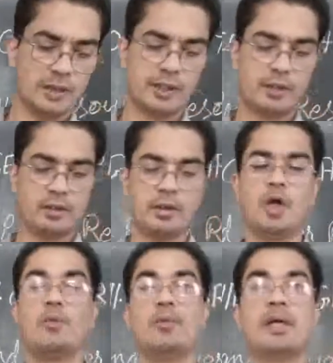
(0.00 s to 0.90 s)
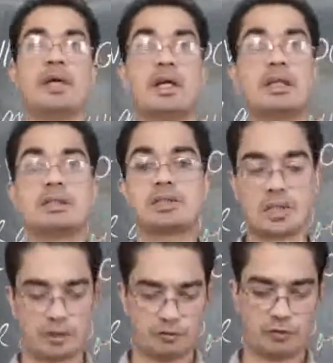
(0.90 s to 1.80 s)
Then minerals
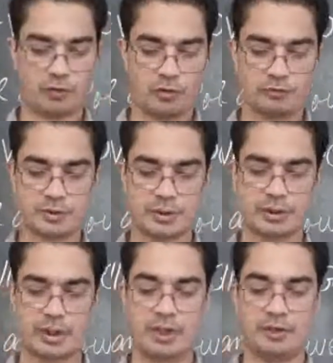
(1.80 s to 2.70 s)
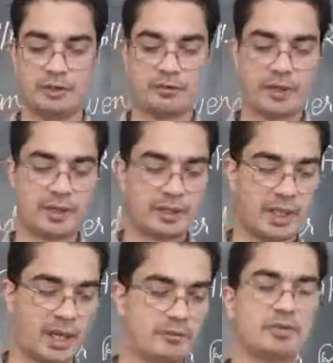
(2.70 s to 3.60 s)
are formed in different
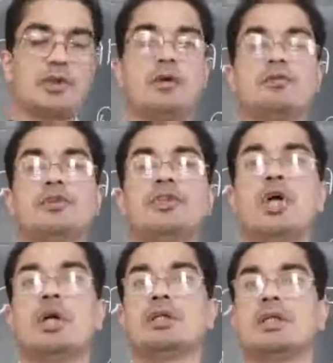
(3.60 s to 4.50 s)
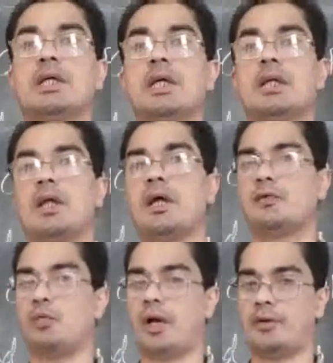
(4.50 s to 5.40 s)
types of geological
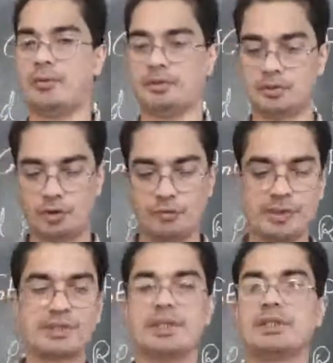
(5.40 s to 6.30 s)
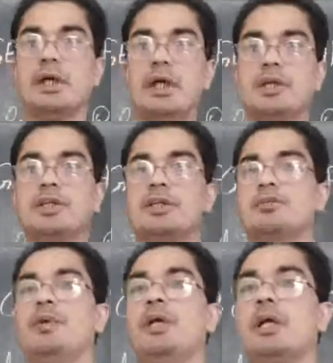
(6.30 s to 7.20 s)
environment. So we said
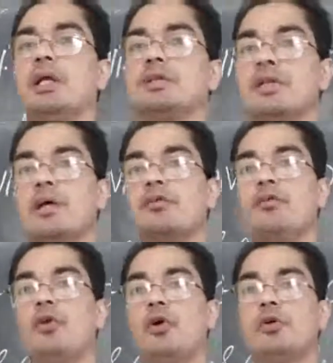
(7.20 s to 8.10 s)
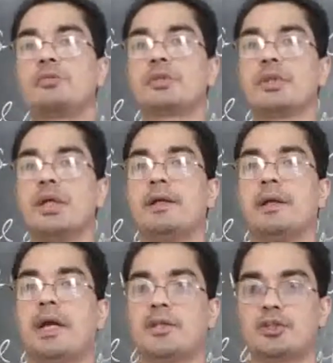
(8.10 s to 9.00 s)
these minerals are
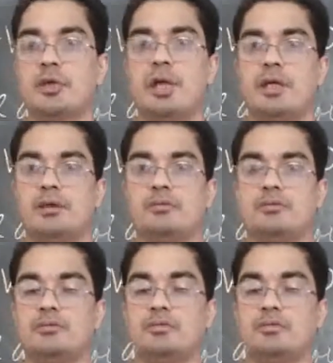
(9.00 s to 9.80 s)
formed naturally.